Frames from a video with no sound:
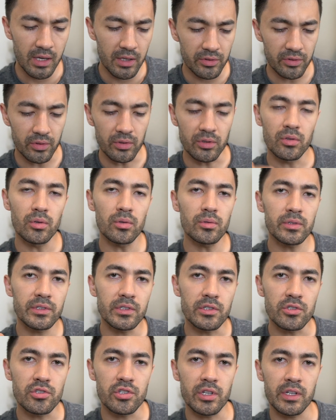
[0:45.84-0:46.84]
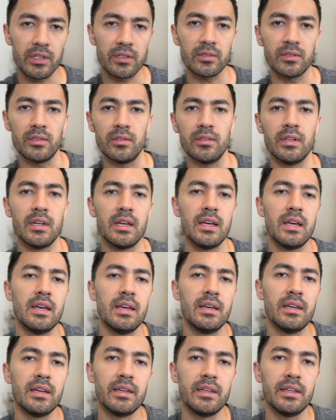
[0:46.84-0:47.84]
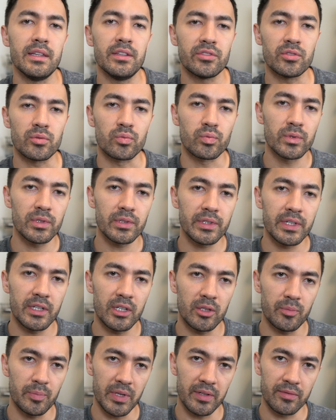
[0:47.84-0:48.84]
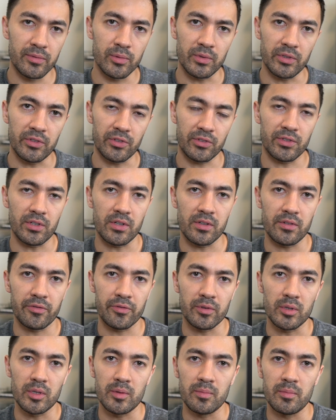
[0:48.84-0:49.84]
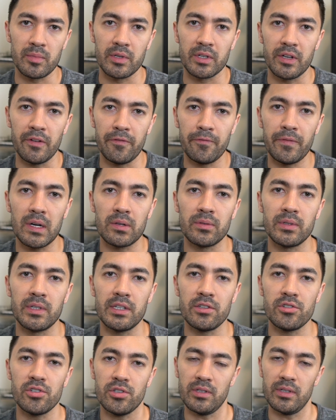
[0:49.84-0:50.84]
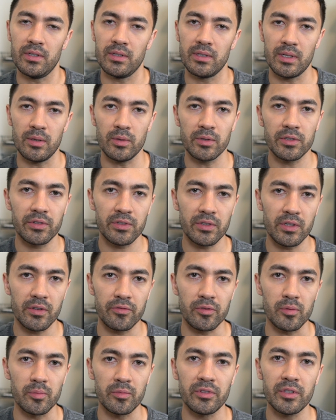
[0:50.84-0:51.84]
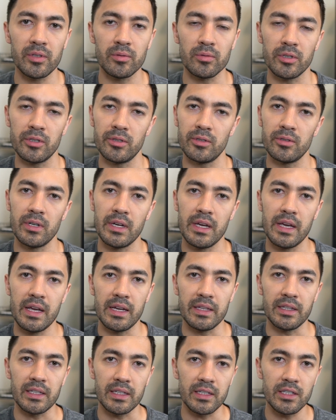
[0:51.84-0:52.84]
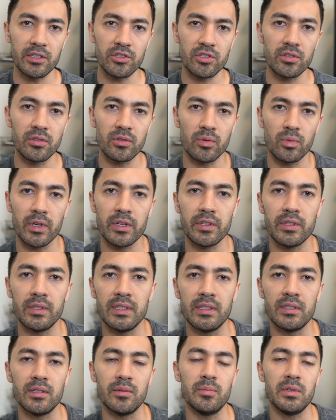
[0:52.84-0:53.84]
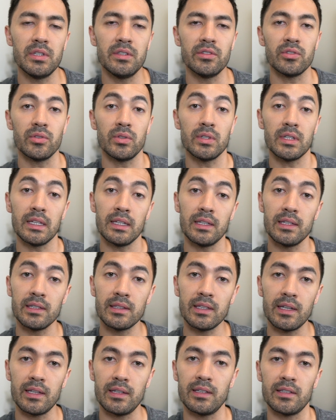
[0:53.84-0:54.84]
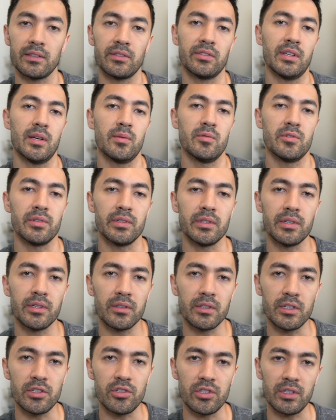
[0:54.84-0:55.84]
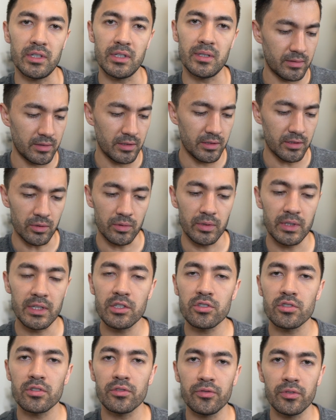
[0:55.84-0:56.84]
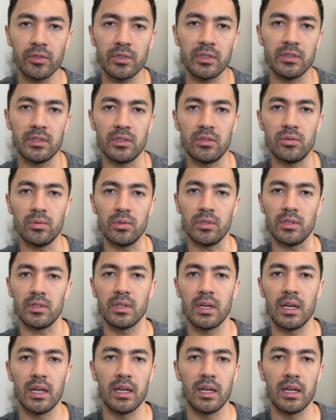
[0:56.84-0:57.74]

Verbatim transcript: So the goal with this channel is to really help everyone start from a foundation. I want to start from zero and then get you to where you need to be so you can get that next cybersecurity job. You know, get your foot in the door.